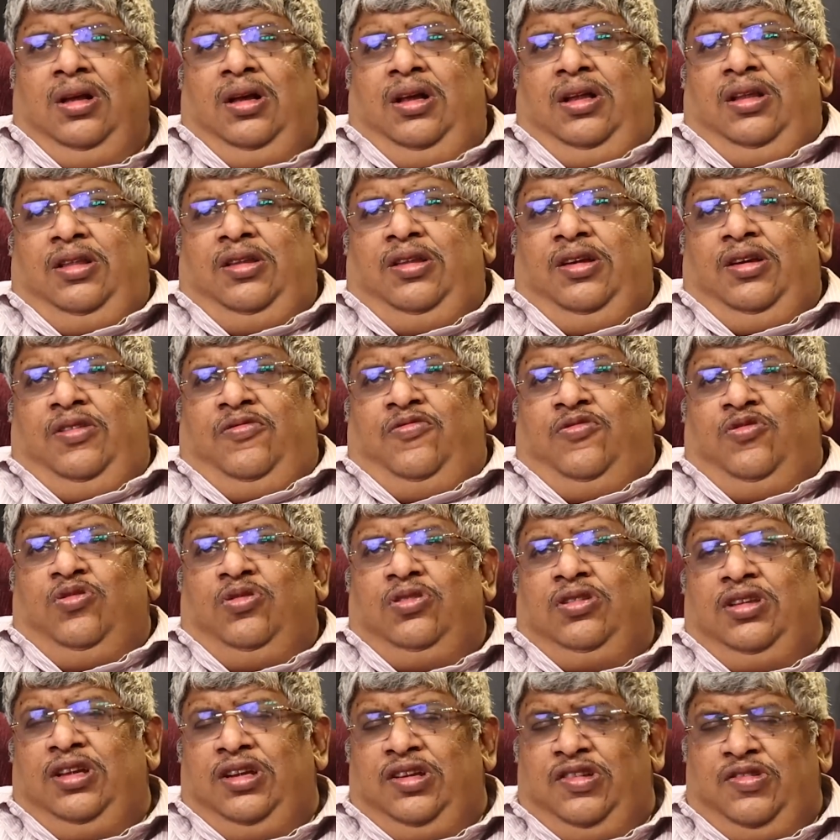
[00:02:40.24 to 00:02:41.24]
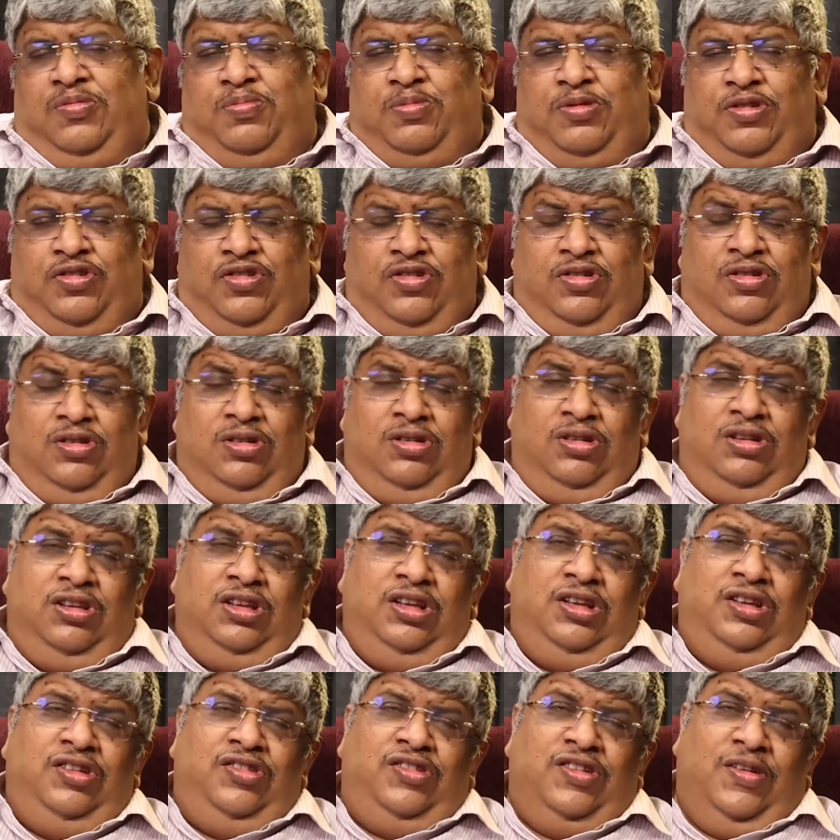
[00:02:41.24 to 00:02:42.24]
And therefore, there is pressure on
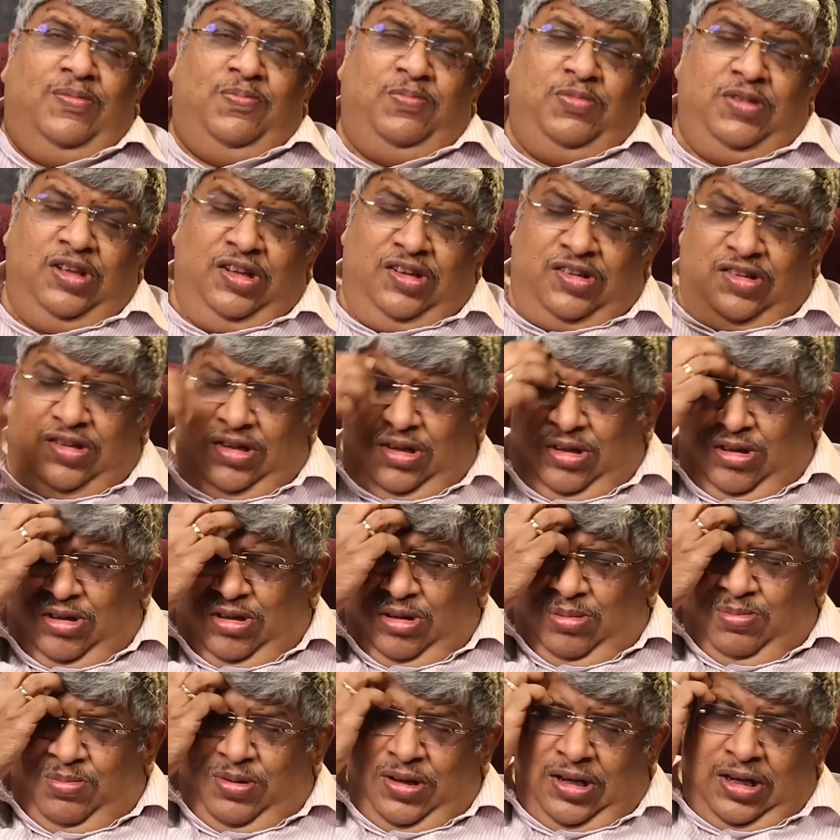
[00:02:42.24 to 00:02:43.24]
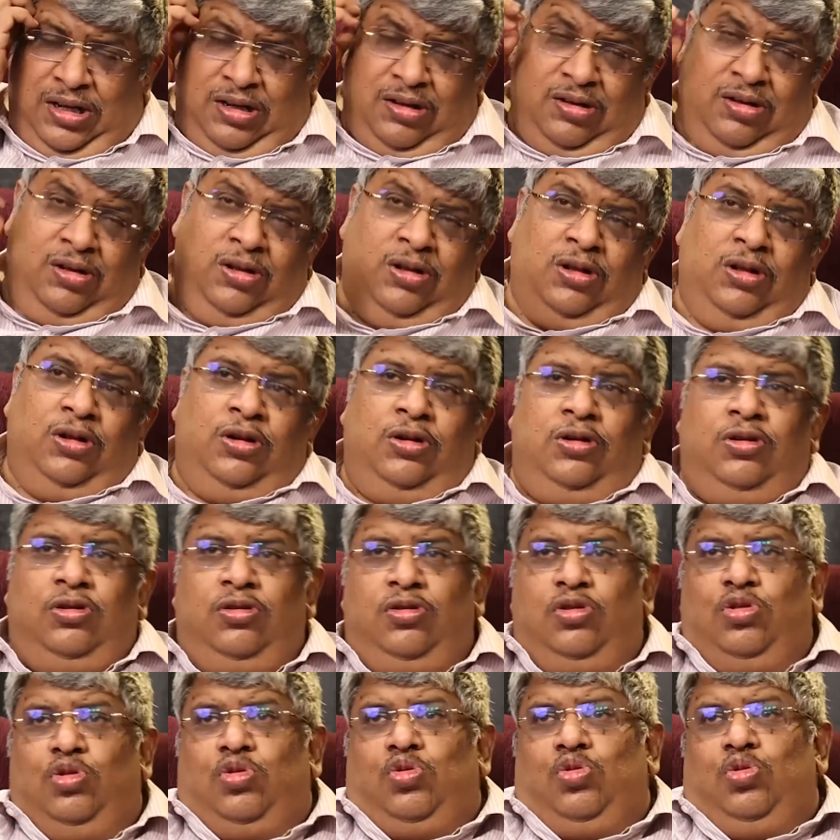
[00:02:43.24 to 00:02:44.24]
the Japanese central bank
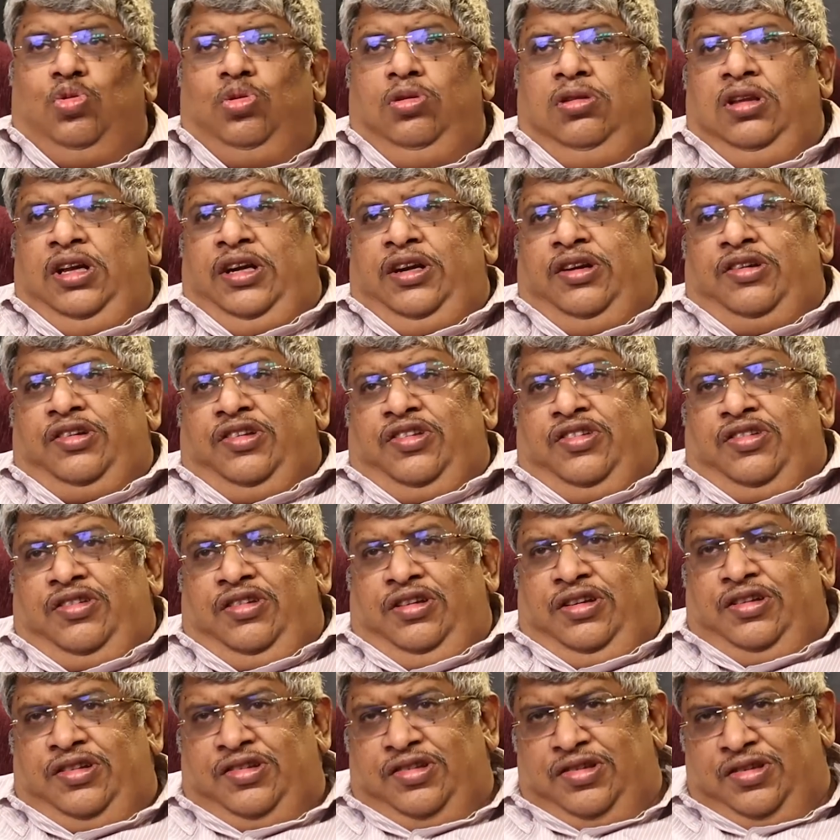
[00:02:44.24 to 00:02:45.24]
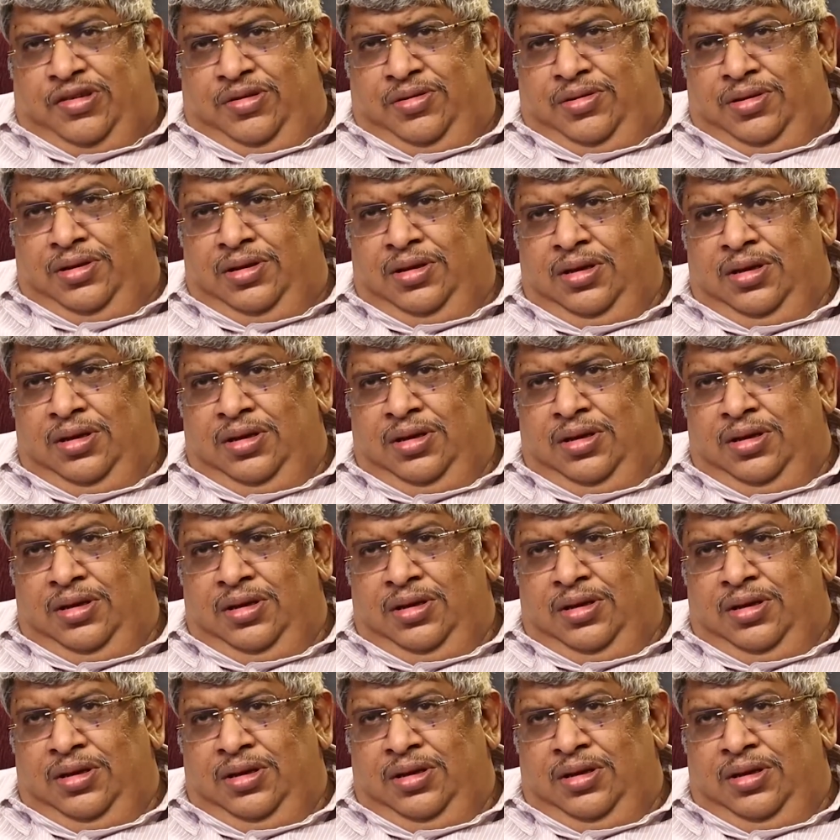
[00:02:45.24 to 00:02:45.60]
to cool interest rates.